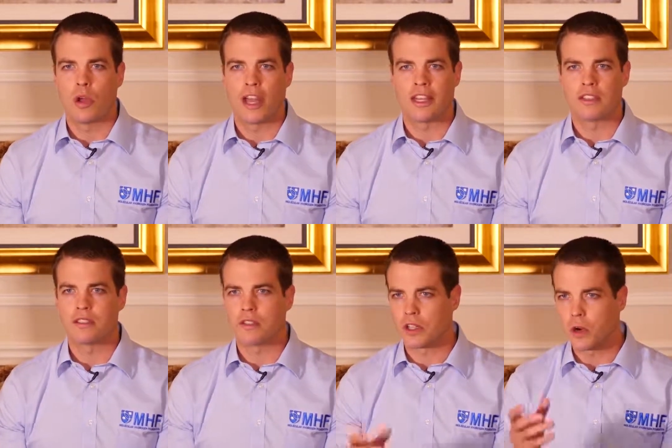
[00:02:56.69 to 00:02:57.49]
And
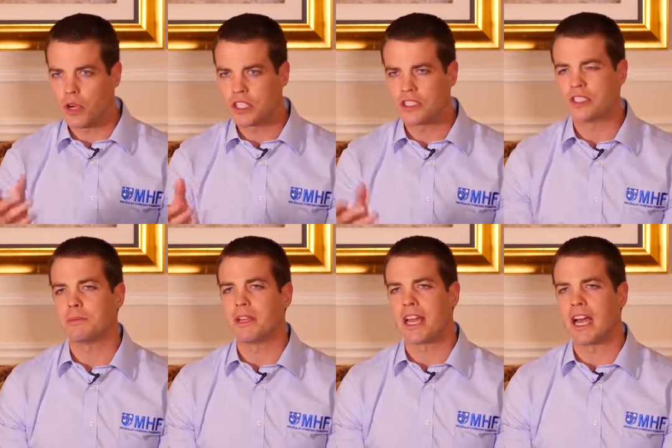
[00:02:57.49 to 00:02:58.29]
so the question
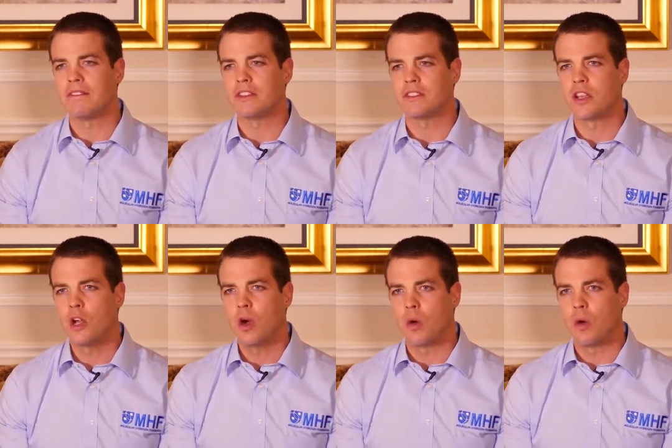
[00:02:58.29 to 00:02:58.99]
you may have is,